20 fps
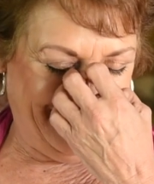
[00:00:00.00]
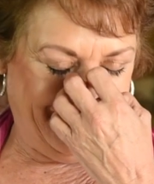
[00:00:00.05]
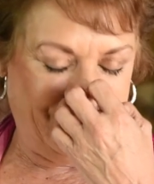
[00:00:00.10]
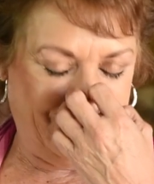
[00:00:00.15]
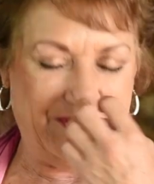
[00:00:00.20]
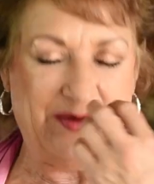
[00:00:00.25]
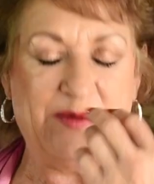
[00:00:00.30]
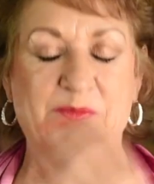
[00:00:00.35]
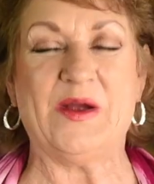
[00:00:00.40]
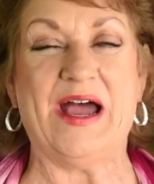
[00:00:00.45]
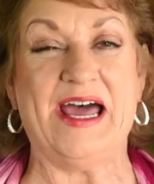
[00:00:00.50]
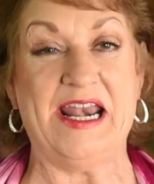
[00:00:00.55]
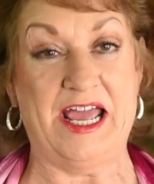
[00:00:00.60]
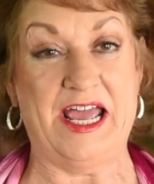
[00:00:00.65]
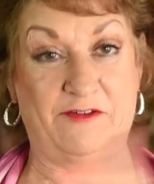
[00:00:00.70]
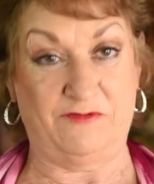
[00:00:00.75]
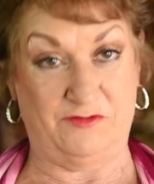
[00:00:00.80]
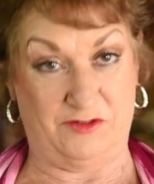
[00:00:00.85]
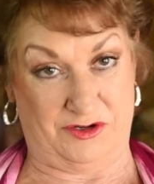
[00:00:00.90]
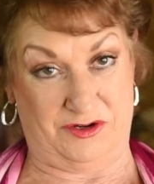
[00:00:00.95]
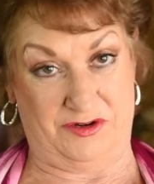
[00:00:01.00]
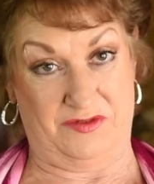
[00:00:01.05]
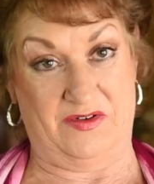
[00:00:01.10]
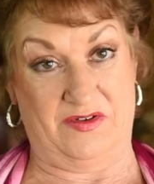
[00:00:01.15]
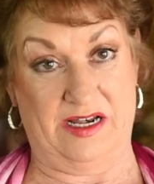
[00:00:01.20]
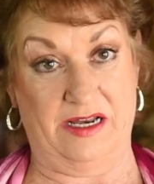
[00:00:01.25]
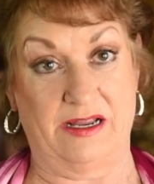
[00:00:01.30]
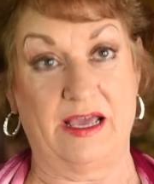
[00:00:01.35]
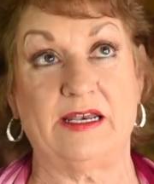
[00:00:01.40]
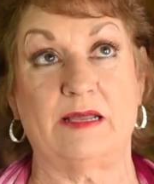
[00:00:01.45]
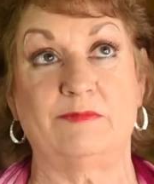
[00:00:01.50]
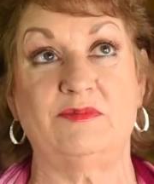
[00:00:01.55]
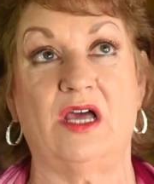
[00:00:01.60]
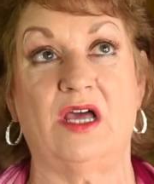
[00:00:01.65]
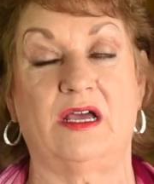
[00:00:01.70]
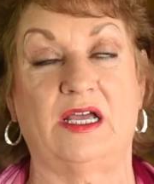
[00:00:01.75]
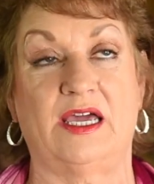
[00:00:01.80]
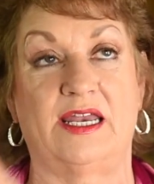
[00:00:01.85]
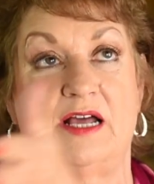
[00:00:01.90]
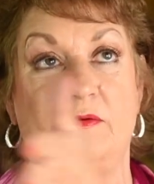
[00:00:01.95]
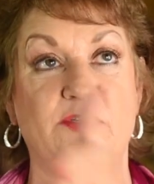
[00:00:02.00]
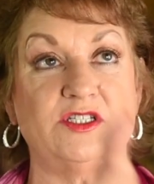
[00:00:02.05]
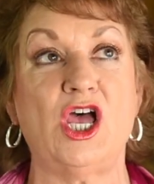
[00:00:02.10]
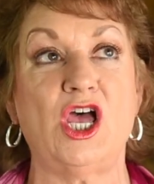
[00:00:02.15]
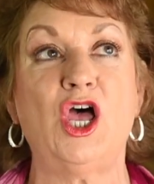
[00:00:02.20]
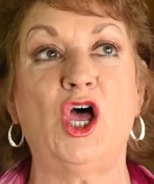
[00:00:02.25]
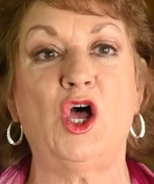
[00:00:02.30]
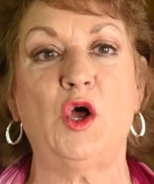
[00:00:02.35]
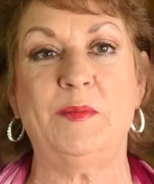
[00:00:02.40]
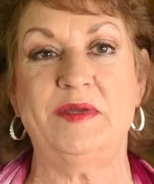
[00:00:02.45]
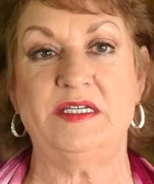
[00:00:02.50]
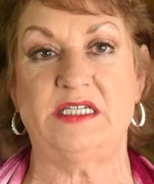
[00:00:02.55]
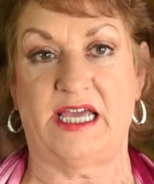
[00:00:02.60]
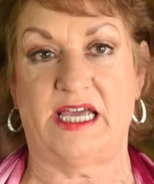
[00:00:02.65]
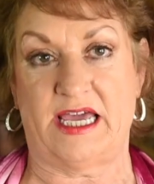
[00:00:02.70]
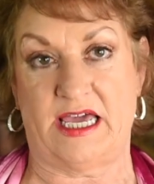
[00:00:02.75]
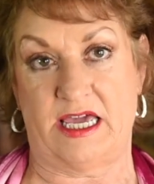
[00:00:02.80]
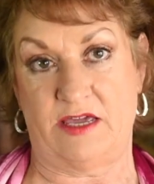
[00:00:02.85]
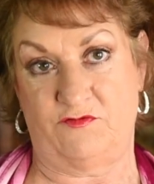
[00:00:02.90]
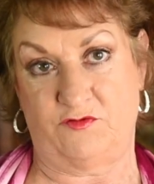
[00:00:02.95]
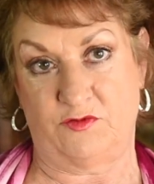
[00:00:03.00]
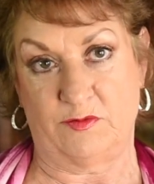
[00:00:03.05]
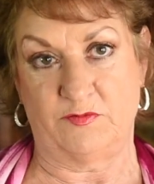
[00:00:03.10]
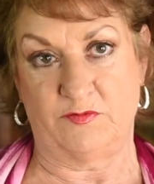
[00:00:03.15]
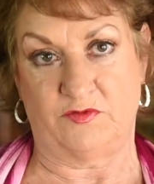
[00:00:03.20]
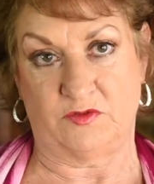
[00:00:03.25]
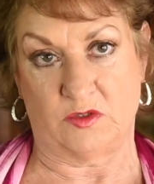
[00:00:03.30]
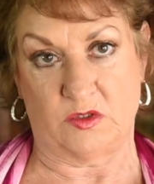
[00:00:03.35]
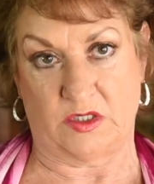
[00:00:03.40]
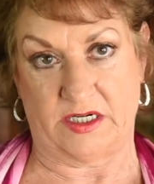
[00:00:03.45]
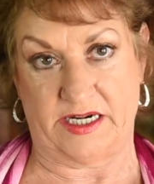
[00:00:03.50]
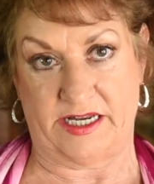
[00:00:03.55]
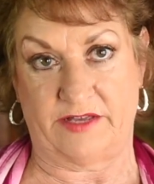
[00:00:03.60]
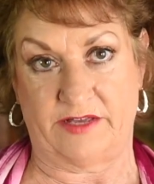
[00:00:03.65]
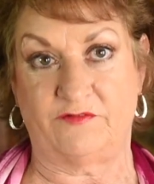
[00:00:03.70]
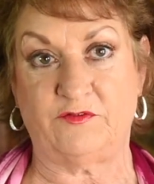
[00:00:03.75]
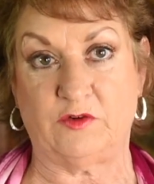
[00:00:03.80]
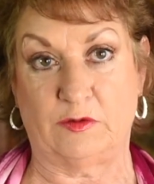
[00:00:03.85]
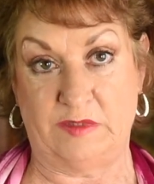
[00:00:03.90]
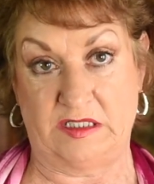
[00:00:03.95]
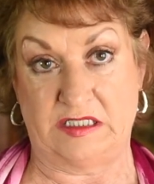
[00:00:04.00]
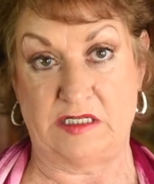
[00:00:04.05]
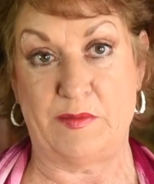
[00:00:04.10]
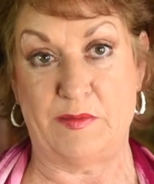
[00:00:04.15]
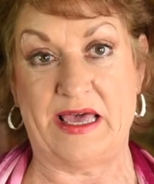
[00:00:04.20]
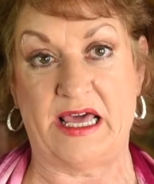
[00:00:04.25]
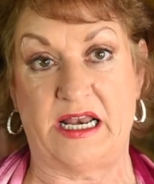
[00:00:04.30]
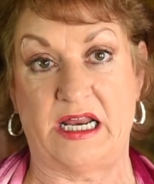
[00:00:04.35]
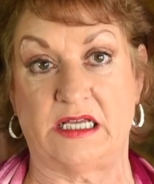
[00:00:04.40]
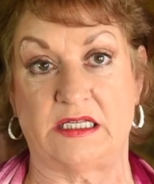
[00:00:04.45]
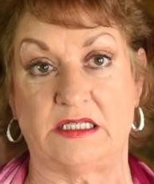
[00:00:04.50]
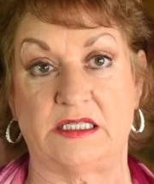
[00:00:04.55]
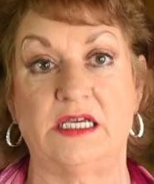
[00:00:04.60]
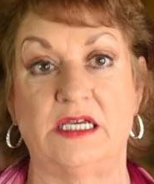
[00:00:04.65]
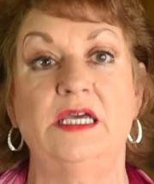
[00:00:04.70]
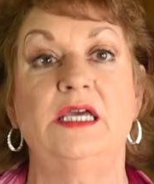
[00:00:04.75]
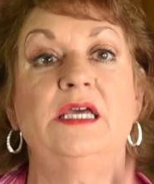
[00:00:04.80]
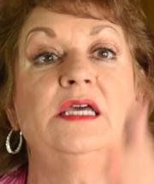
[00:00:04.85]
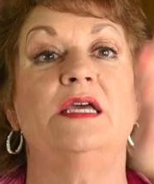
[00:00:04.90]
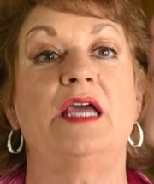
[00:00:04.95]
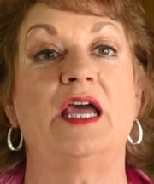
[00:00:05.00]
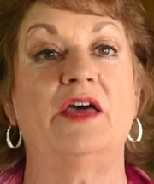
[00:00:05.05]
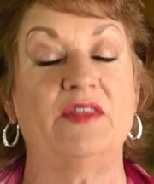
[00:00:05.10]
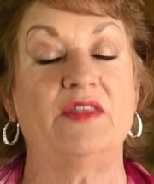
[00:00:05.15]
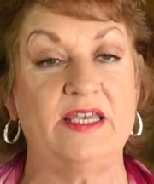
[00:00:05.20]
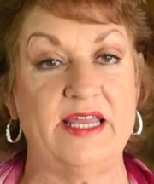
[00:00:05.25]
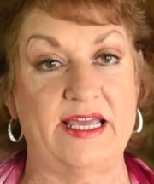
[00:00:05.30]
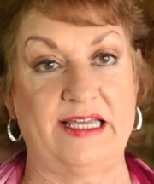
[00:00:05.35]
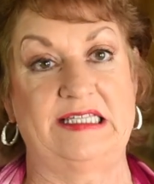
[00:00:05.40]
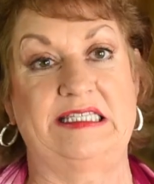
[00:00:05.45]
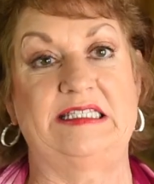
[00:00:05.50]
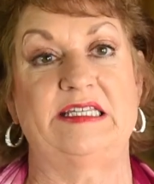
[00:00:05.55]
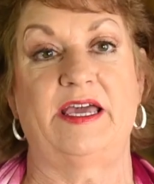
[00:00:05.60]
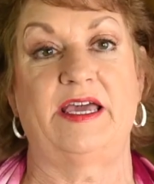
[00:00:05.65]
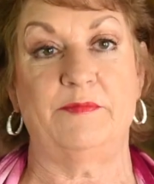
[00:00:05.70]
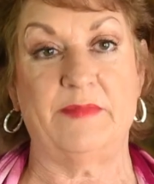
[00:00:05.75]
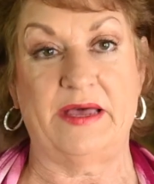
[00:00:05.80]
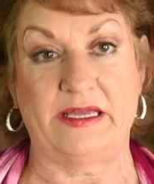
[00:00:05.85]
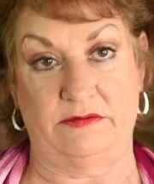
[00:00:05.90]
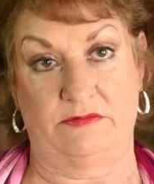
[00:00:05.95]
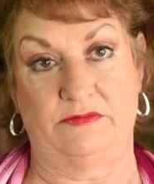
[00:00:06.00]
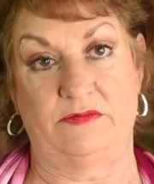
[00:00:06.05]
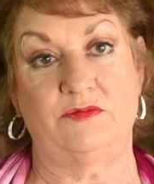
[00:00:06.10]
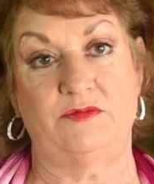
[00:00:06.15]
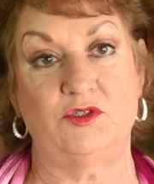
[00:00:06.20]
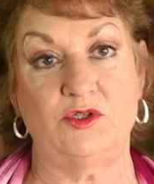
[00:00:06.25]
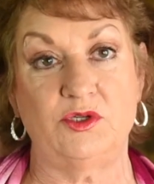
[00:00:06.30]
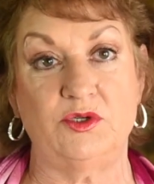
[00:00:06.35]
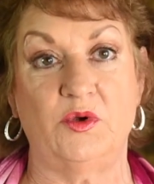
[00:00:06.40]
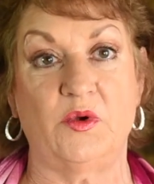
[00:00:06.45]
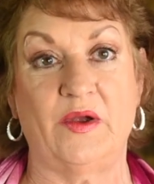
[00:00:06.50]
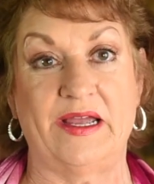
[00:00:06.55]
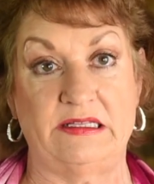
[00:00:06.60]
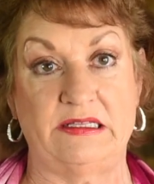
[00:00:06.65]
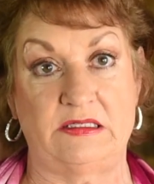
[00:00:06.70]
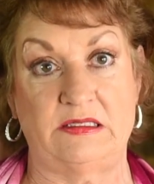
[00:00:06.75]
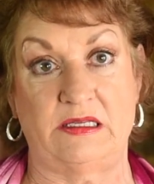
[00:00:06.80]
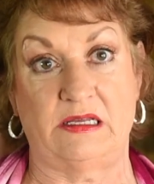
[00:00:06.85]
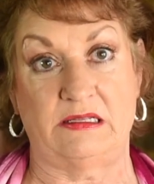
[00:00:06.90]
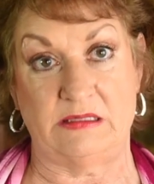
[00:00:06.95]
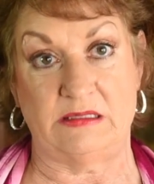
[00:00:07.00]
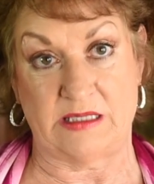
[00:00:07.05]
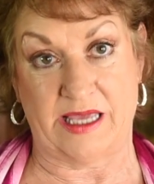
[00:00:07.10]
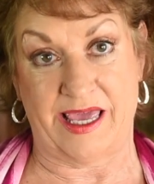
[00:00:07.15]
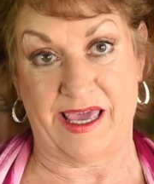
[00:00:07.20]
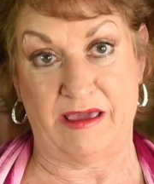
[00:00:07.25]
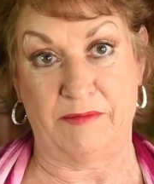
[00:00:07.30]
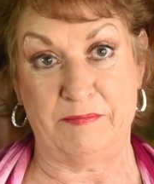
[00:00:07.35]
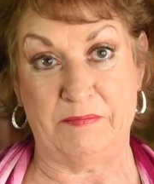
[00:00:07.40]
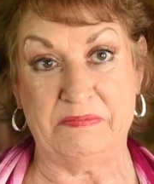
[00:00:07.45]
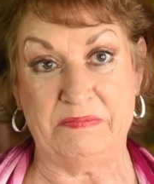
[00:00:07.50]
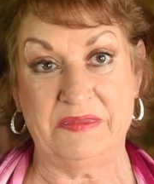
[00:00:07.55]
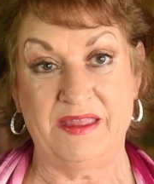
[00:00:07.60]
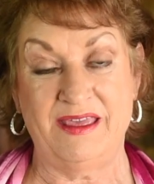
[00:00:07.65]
right after, and I'm talking, I was home a day from Florida, from Stemedix, and the next day my 2 grandsons came.